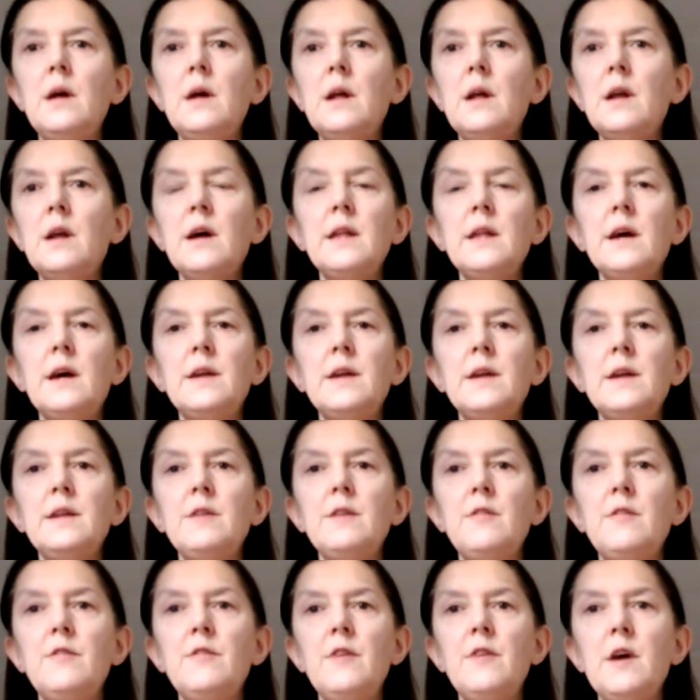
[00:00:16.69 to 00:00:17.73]
They like the
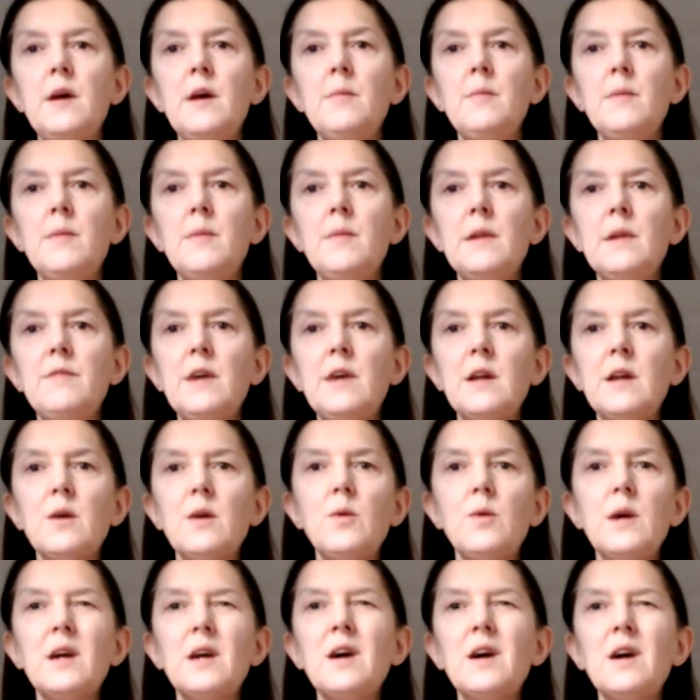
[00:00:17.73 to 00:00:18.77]
idea of it, but they've had a
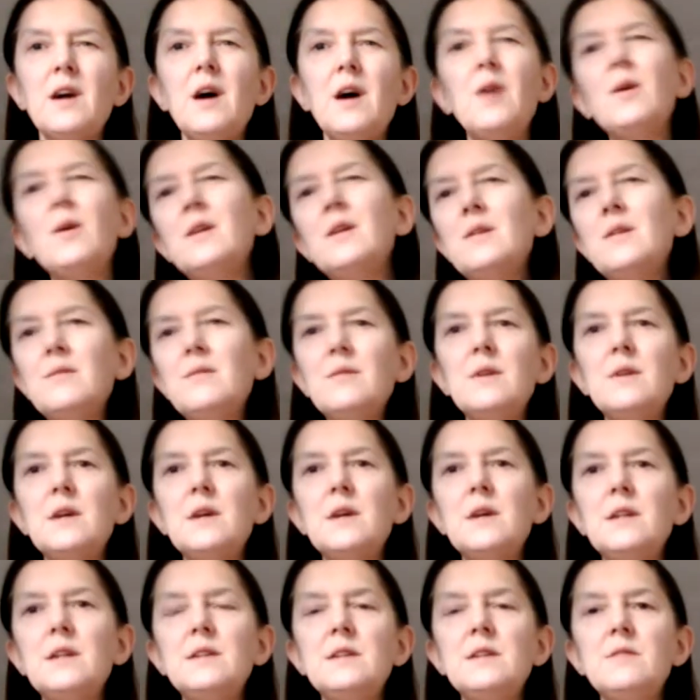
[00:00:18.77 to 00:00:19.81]
quick go
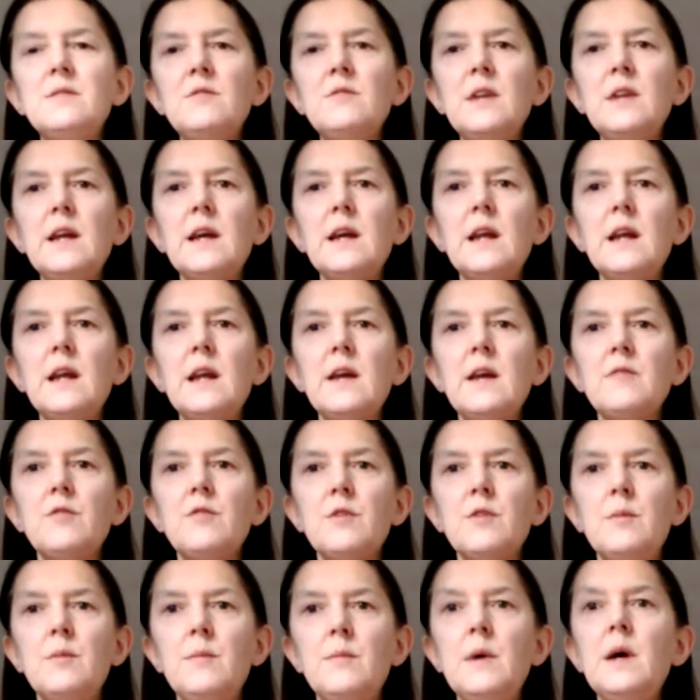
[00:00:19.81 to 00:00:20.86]
and didn't really click
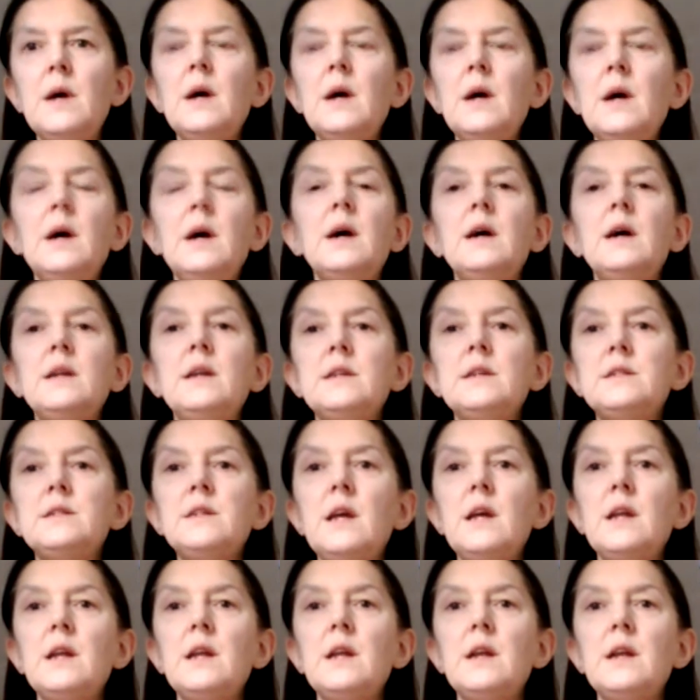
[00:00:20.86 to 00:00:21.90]
for them, and it's
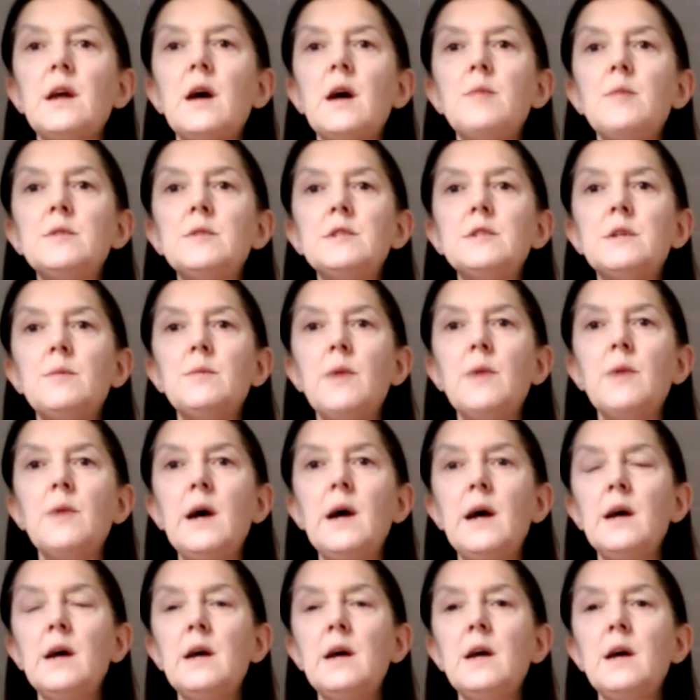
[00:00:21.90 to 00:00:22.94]
sitting in a cupboard
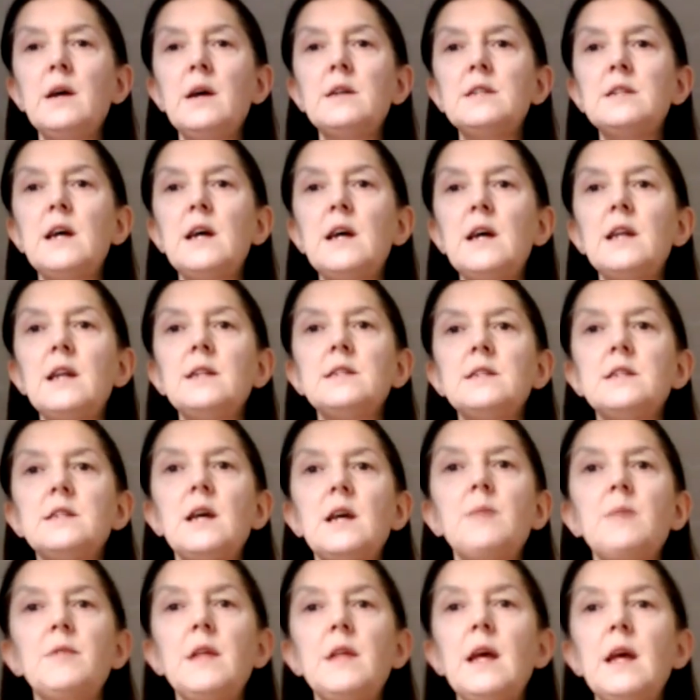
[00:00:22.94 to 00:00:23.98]
somewhere. Exactly the
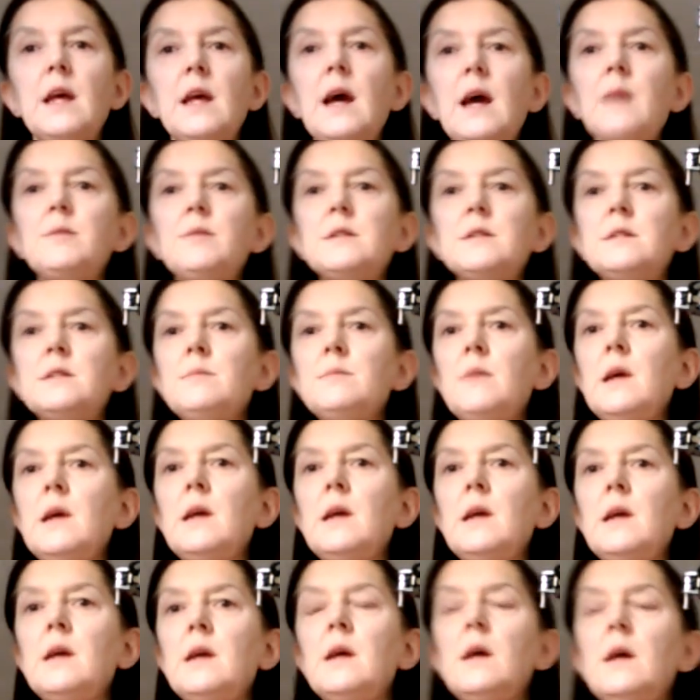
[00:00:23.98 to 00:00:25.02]
same thing happened to
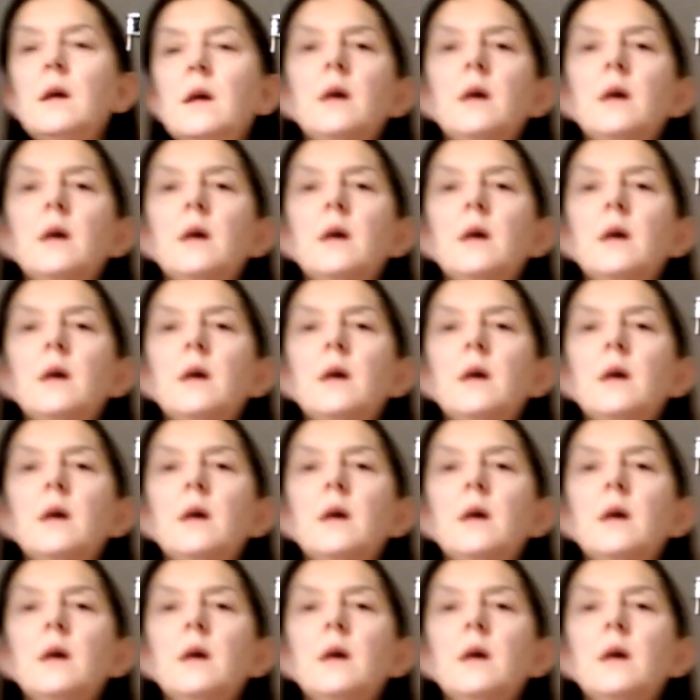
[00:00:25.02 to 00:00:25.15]
me.